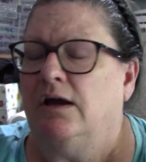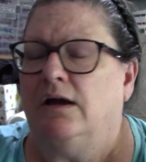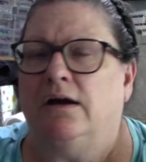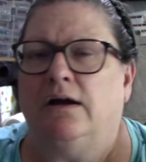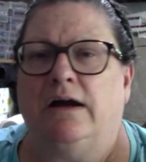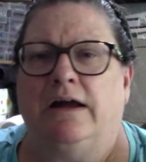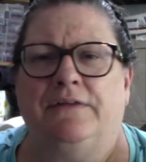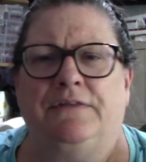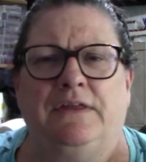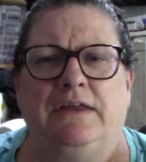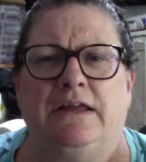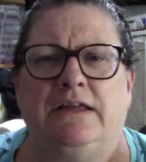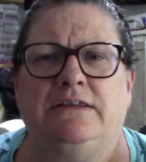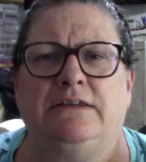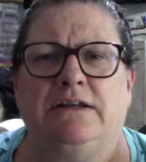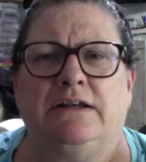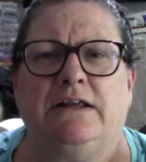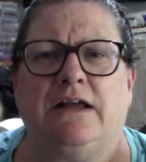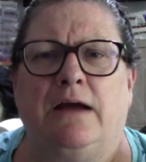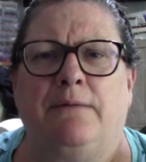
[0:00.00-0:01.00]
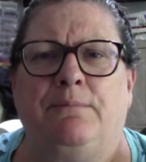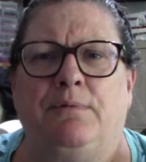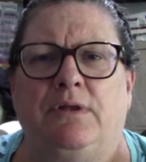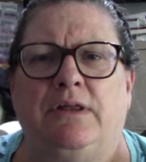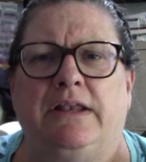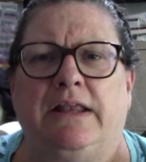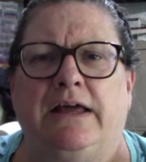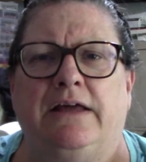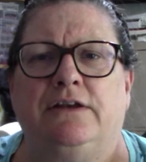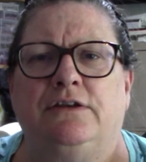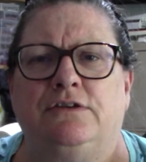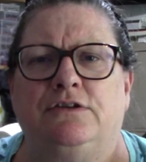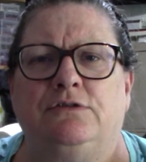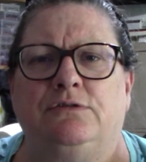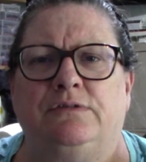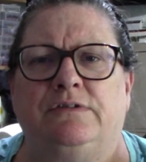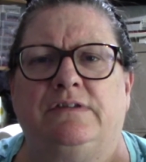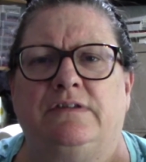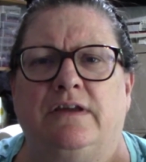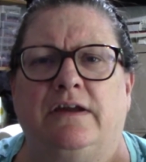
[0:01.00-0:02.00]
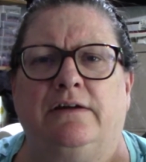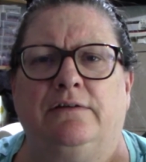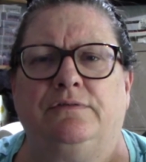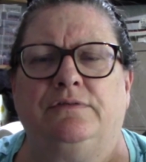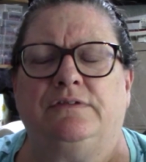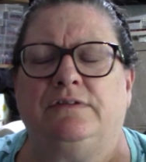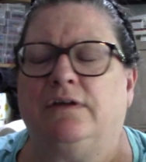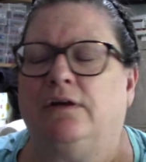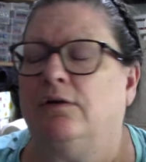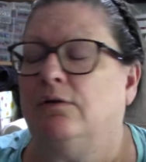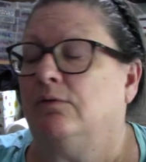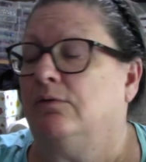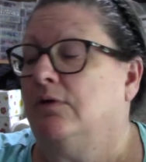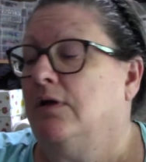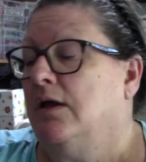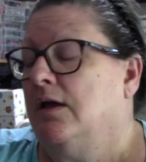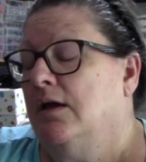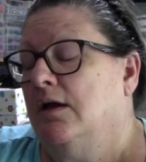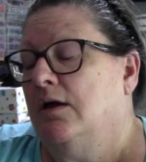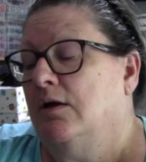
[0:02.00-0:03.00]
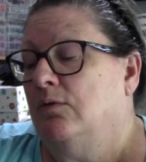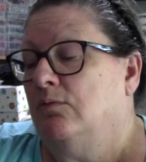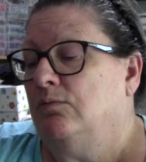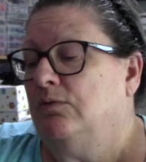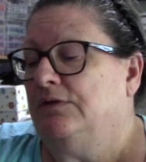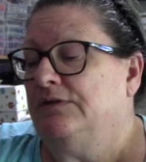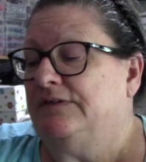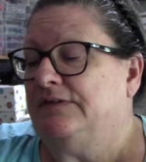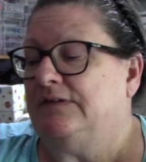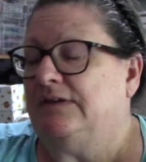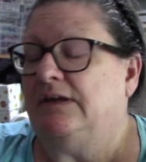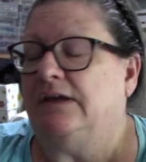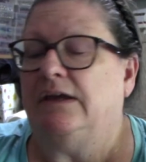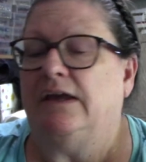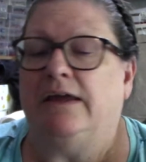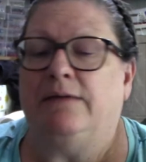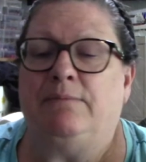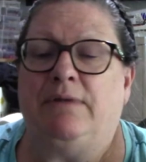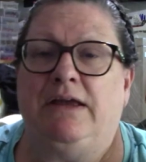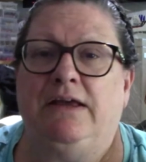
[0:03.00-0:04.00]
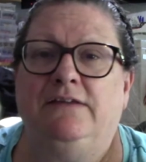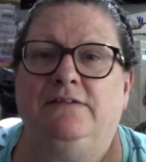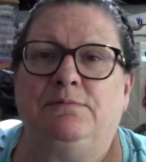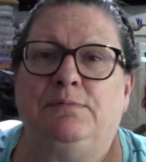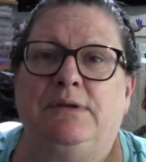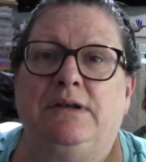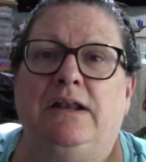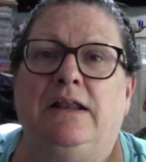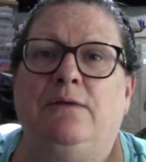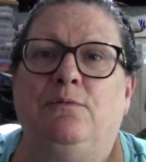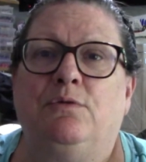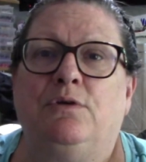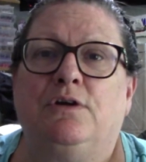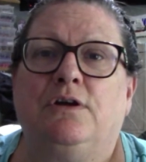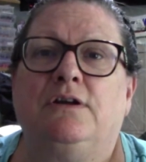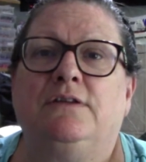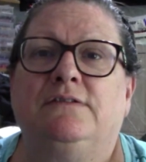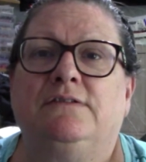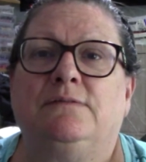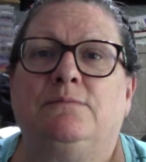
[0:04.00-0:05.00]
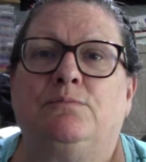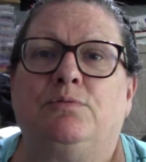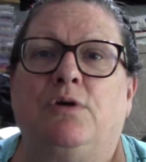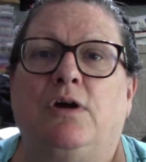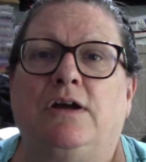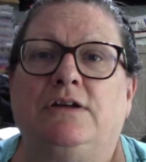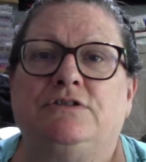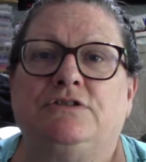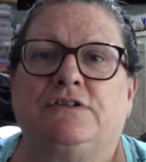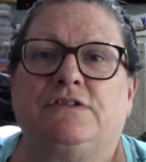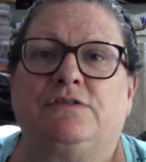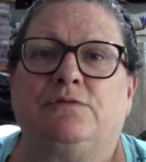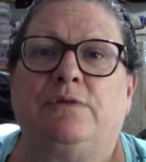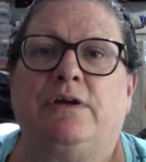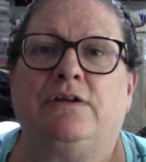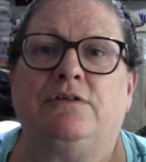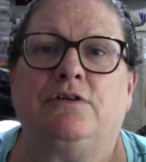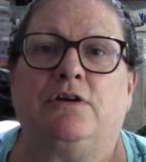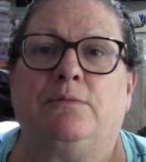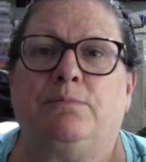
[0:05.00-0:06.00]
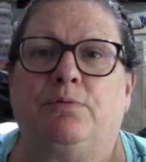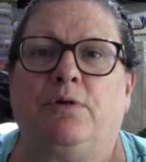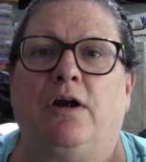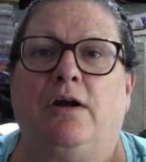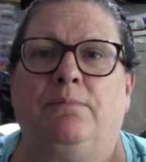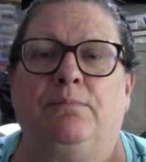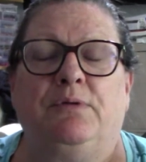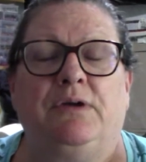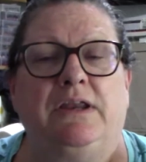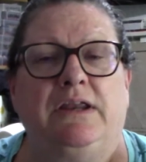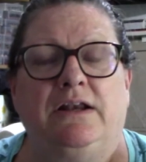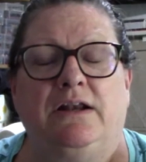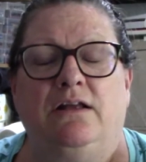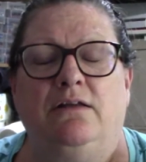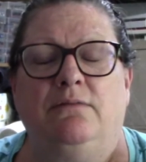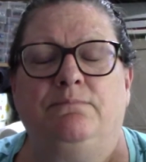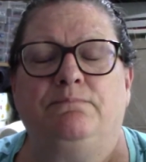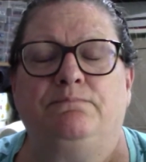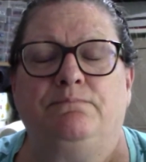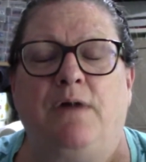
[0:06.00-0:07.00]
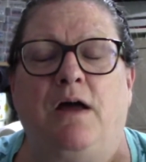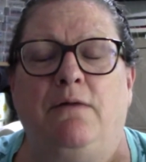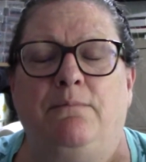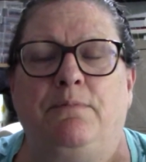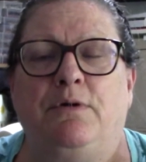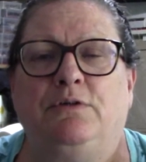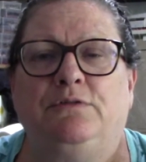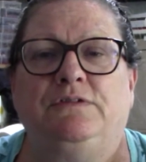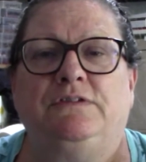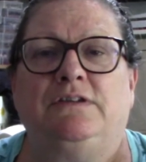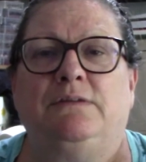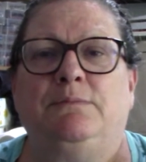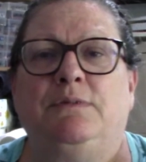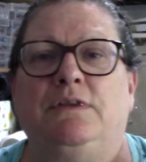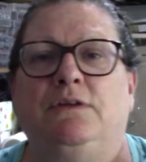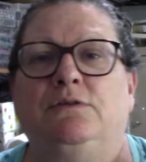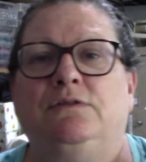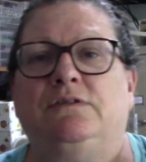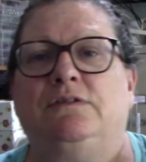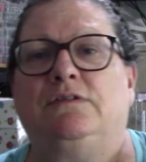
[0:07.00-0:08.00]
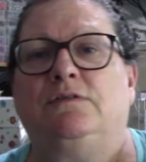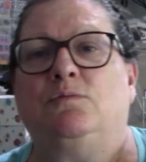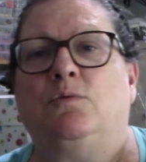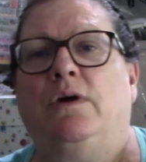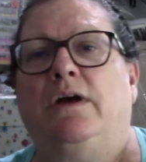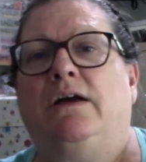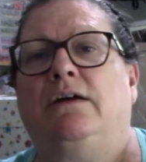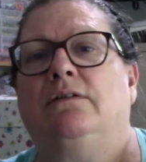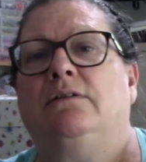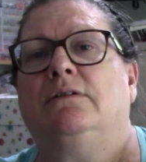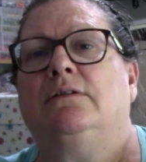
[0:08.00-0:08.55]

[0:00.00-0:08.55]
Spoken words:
I think I did a couple on how to do stuff. So we'll see. And my husband and I work on some projects around our property, and I'll post some of those as well.